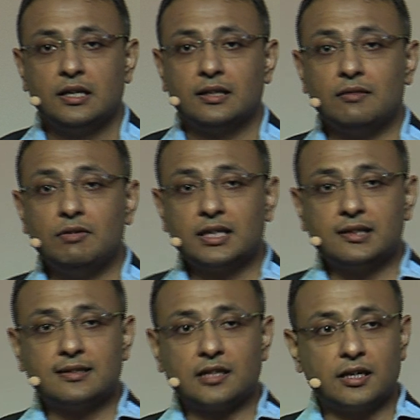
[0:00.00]
then we
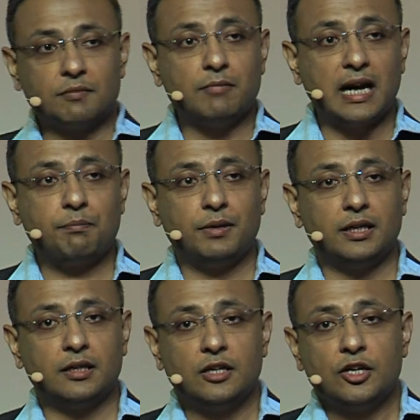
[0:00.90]
can start
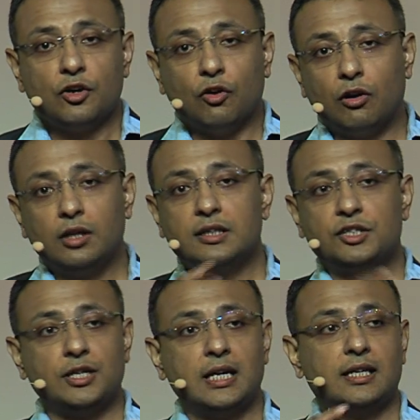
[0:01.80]
mapping all the
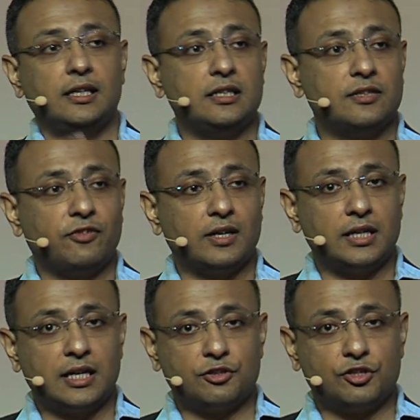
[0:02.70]
genetically
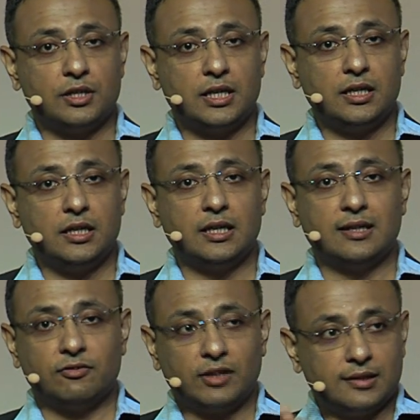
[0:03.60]
defined heterogeneity
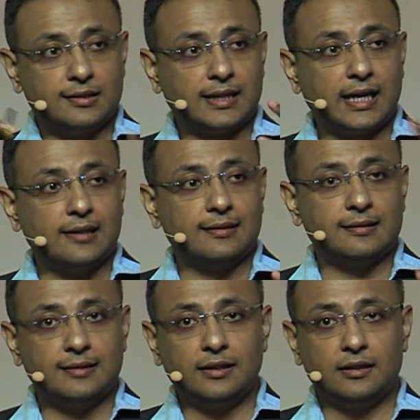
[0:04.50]
as well as the cancer
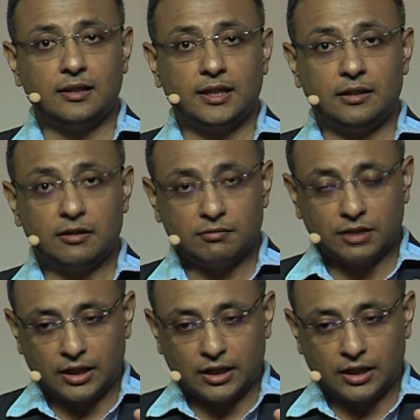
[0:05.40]
signaling